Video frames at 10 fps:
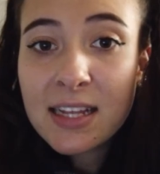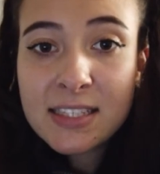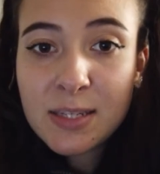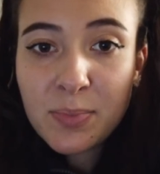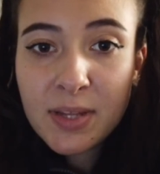of
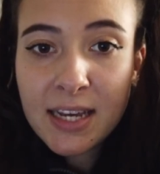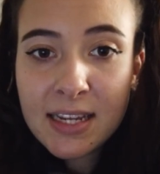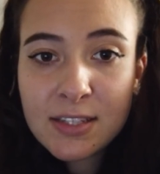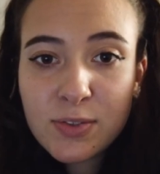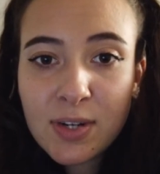lesson
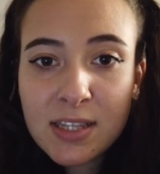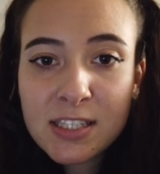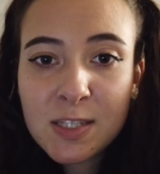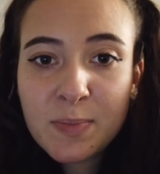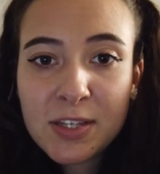plans throughout the
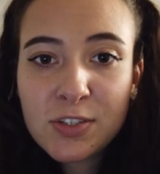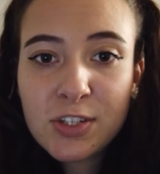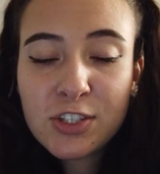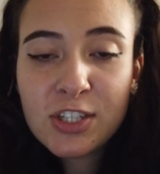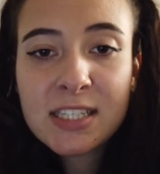
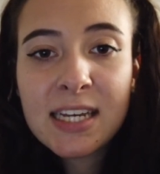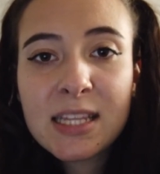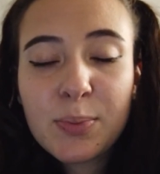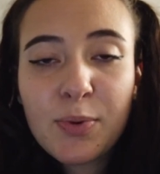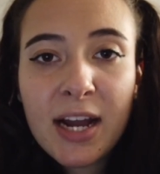semester just to
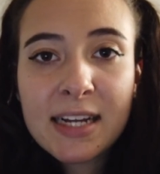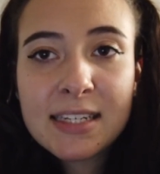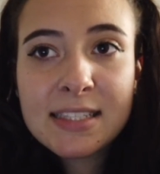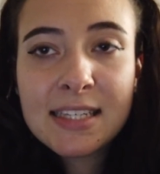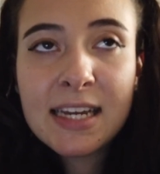get the
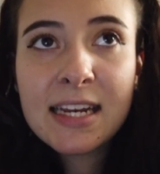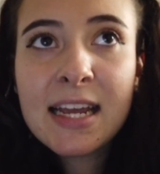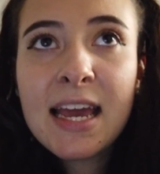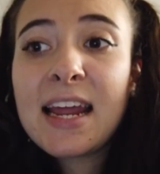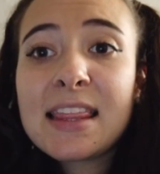practice in,
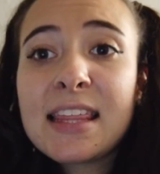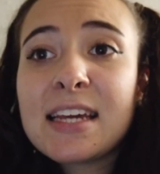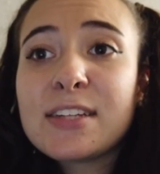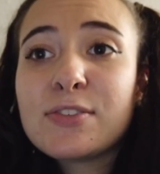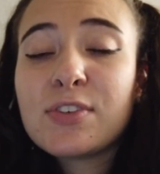and I
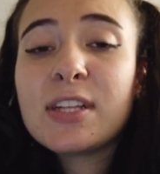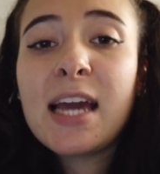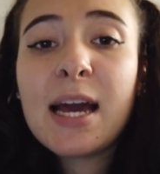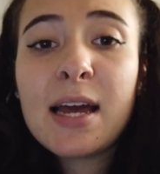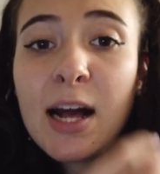think it's really
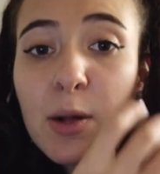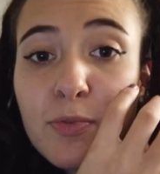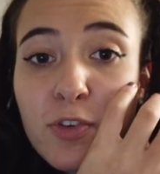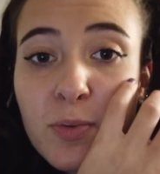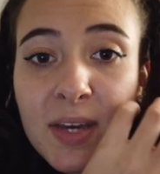
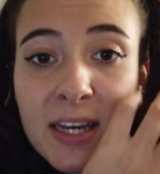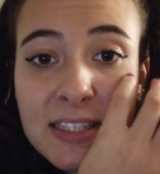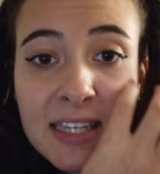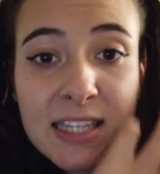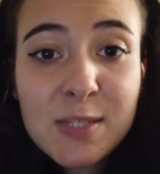helpful
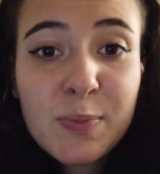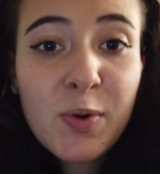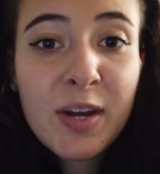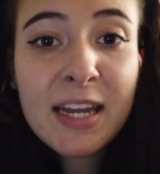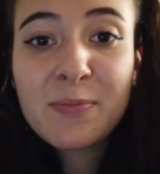because at this this
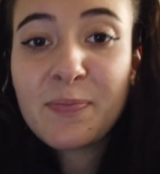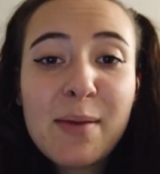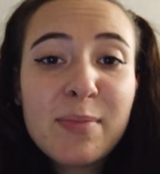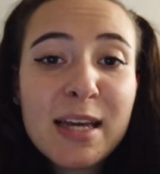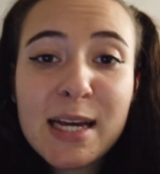point,
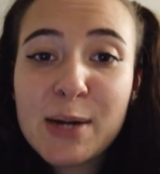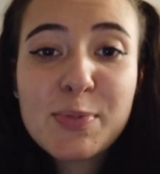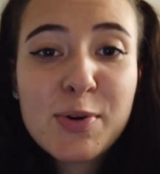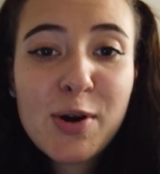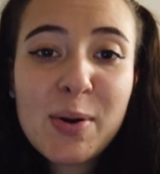I'm like a
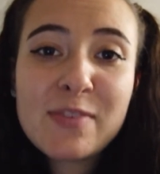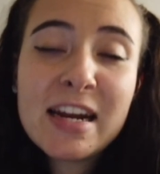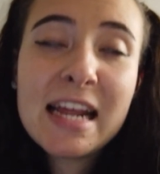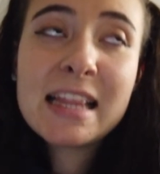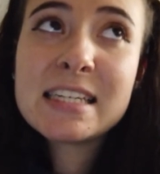pro at
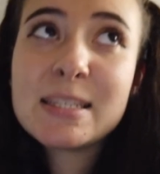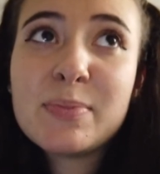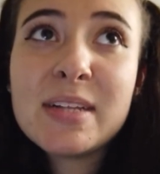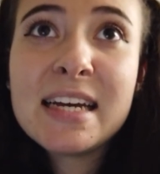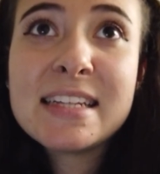writing
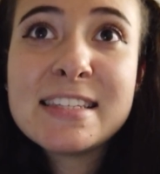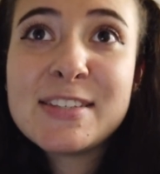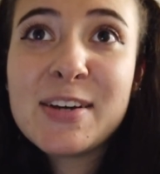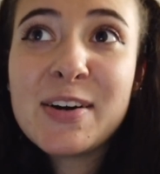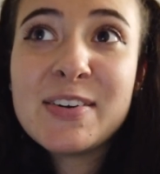lesson plans,
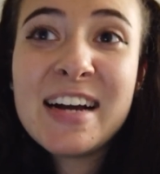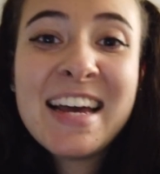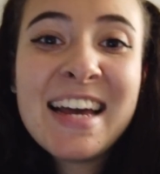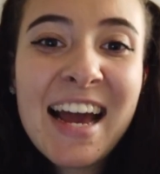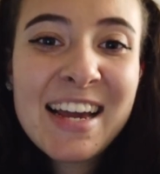so
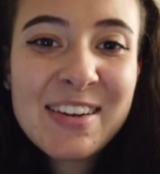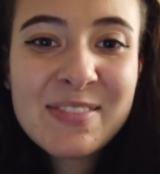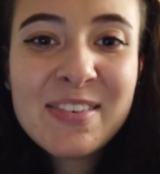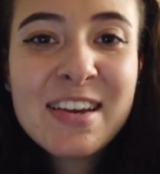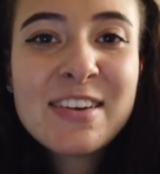I
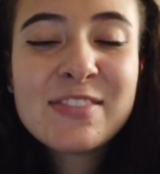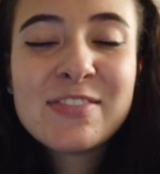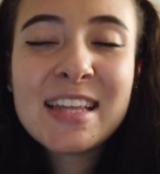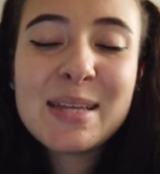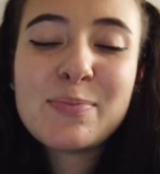can
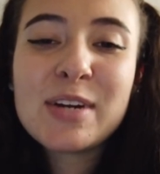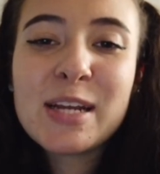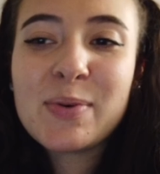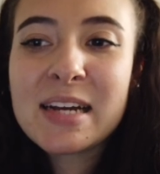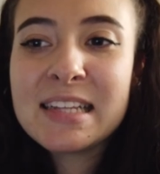write them
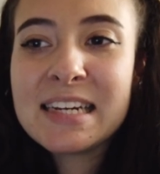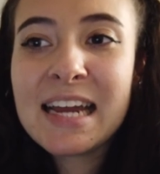pretty quickly